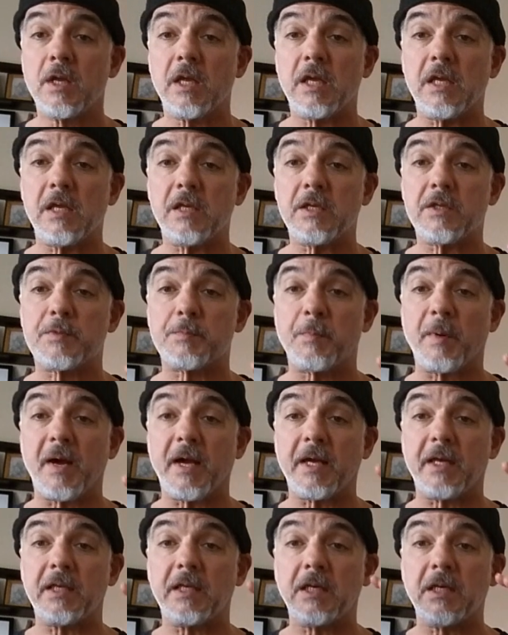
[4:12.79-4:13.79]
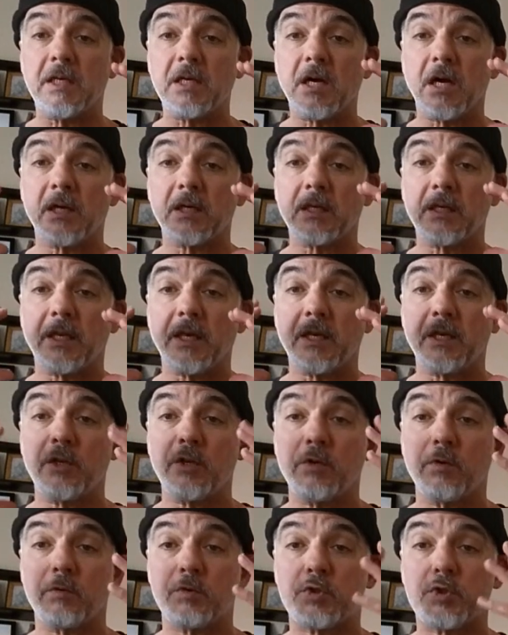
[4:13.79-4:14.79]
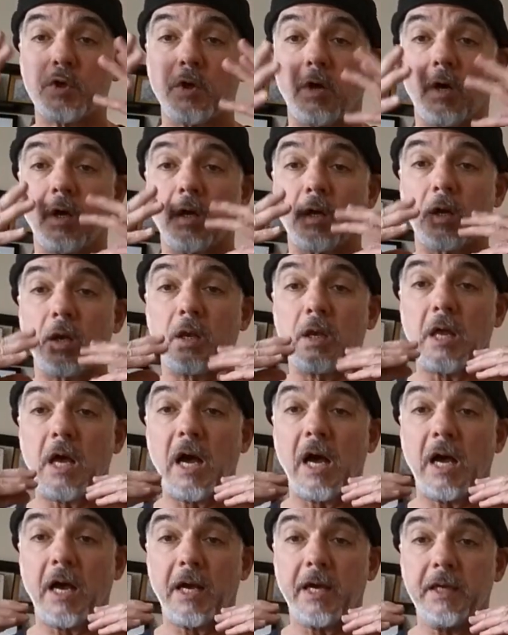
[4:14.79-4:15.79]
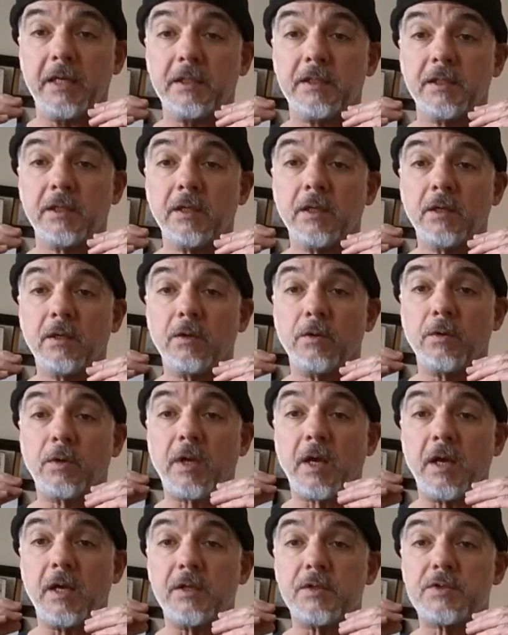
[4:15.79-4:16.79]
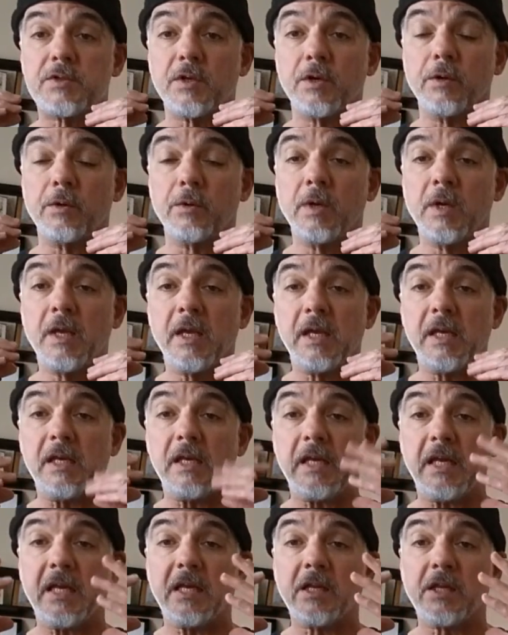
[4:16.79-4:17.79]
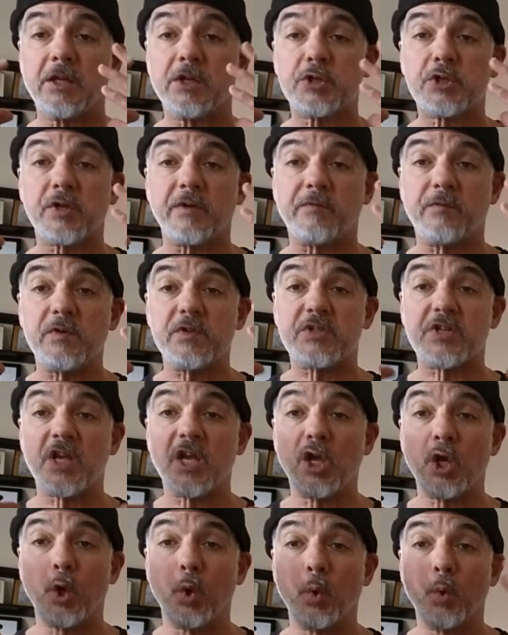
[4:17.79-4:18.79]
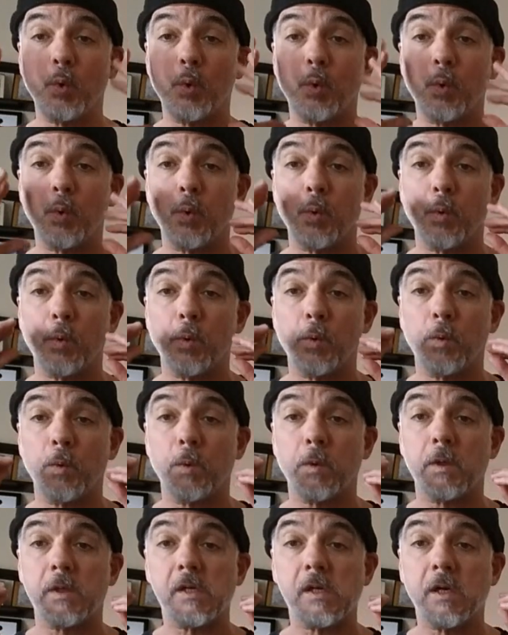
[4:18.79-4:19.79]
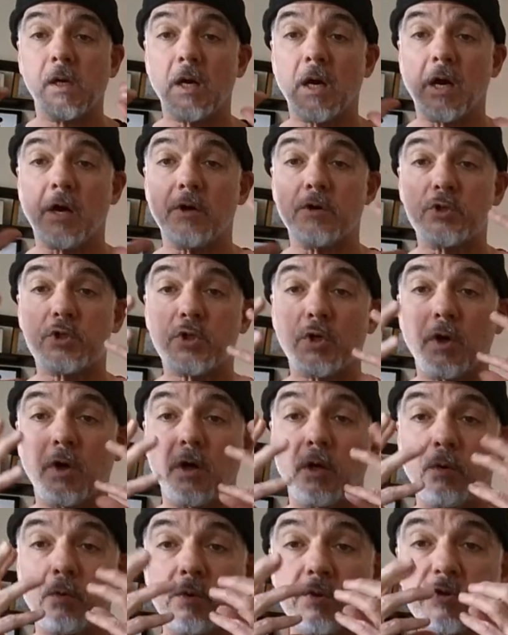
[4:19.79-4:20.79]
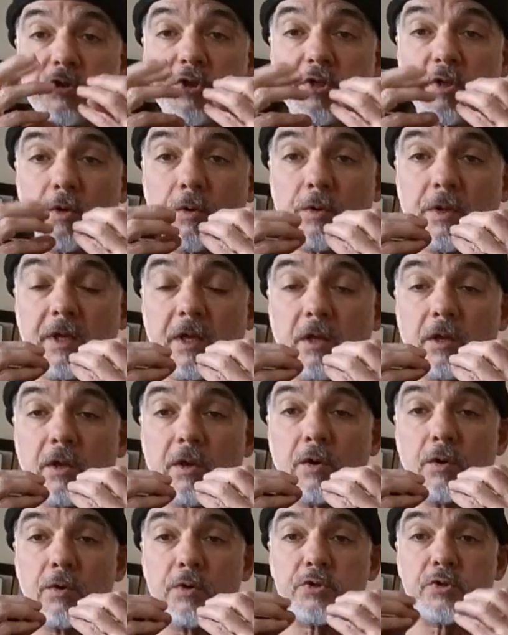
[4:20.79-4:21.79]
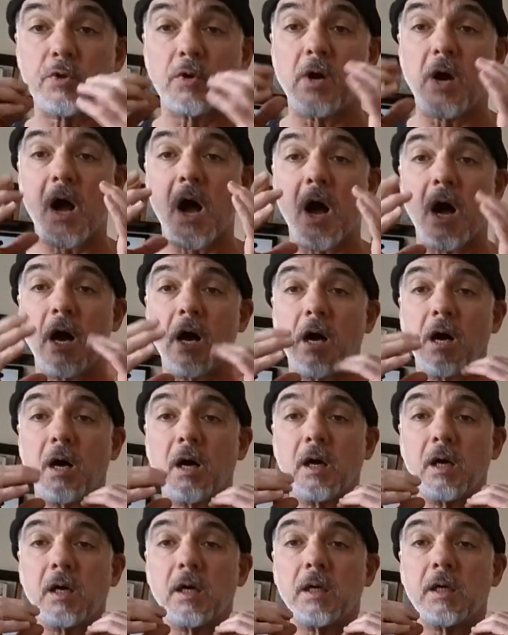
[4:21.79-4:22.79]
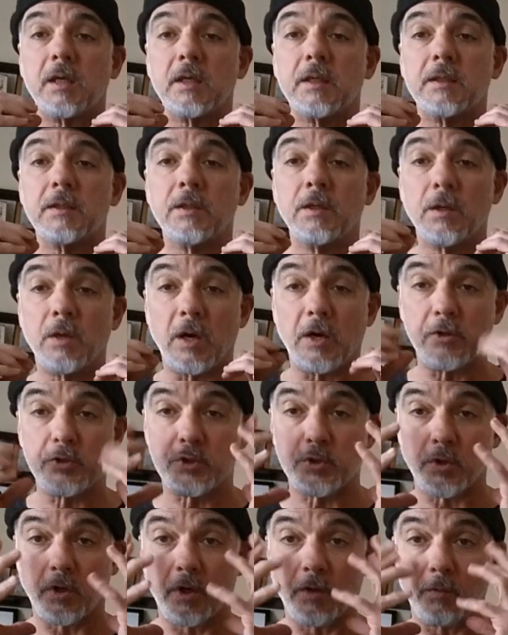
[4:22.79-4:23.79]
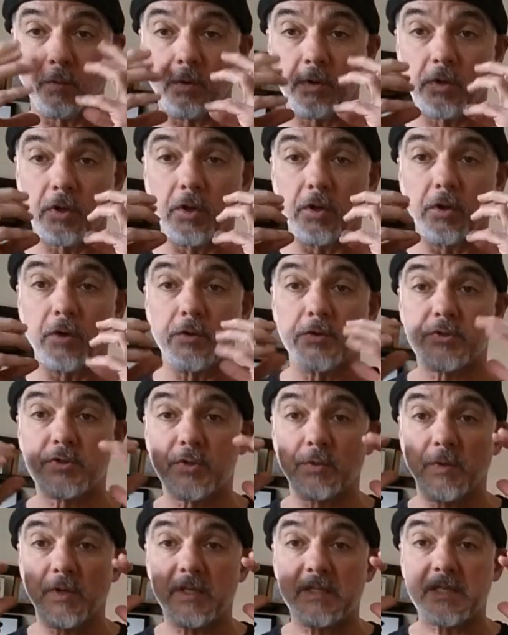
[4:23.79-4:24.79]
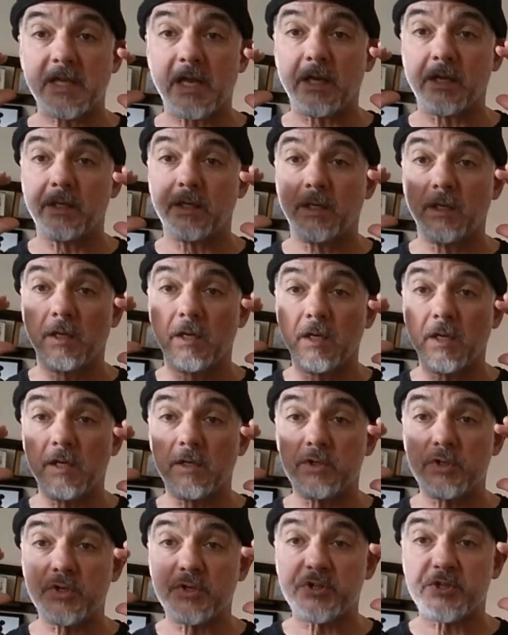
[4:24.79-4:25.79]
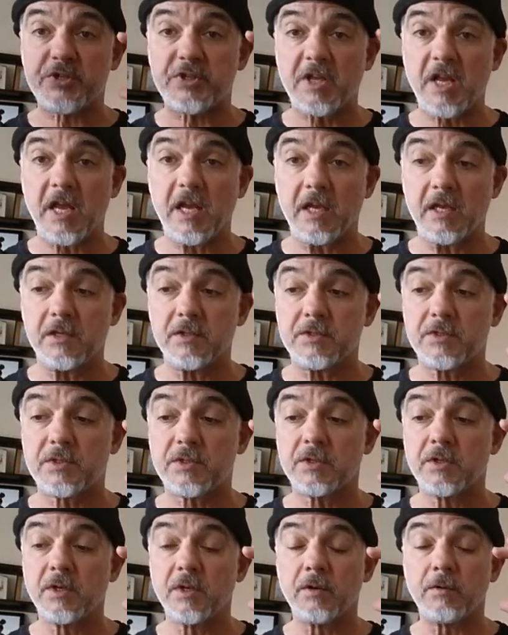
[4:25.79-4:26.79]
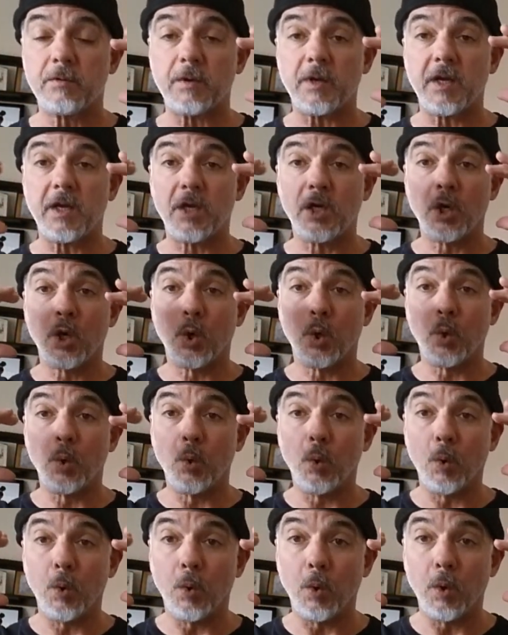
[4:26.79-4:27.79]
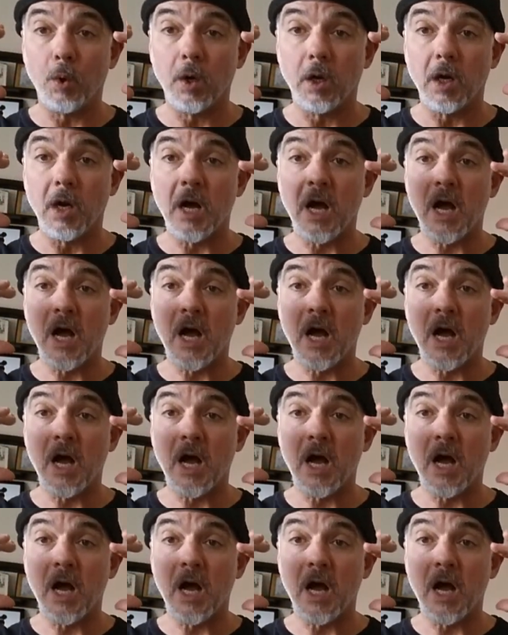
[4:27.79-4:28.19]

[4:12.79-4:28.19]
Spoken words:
It is by not letting your jaw glide, okay? So in English, if we say ooh, our jaw will slowly close, or ah, our jaw will close. So in Italian, it just stays, right? Ooh,